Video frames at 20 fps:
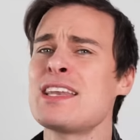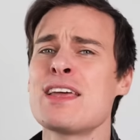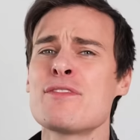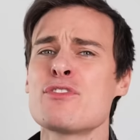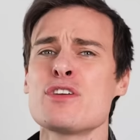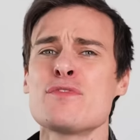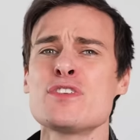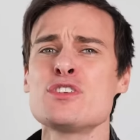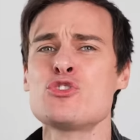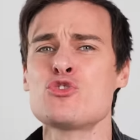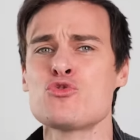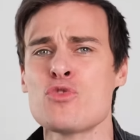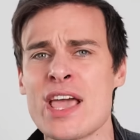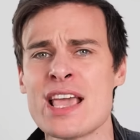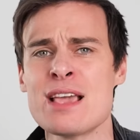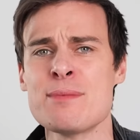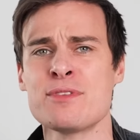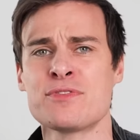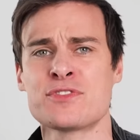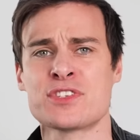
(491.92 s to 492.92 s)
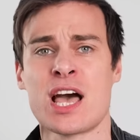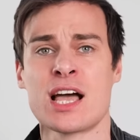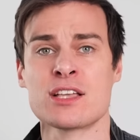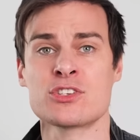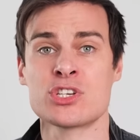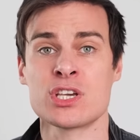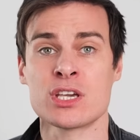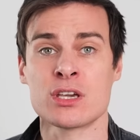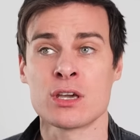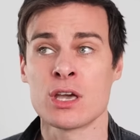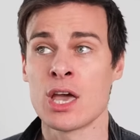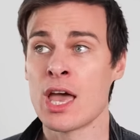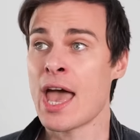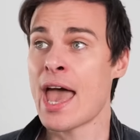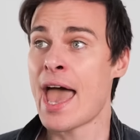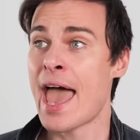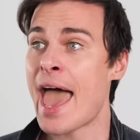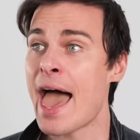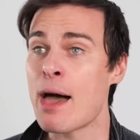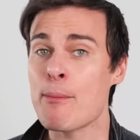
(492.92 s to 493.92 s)
could never even dream of touching.
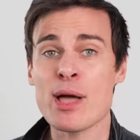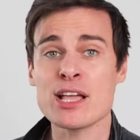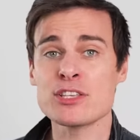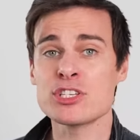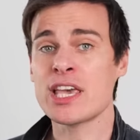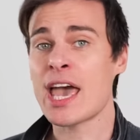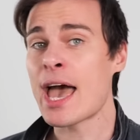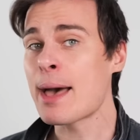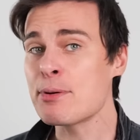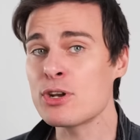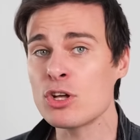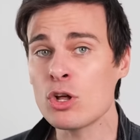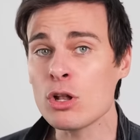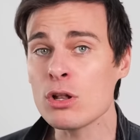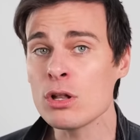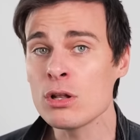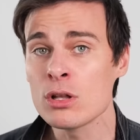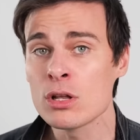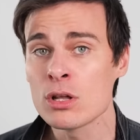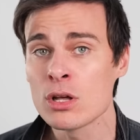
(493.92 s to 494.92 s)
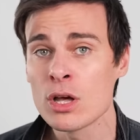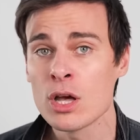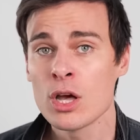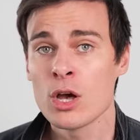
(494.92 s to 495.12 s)
How much capital?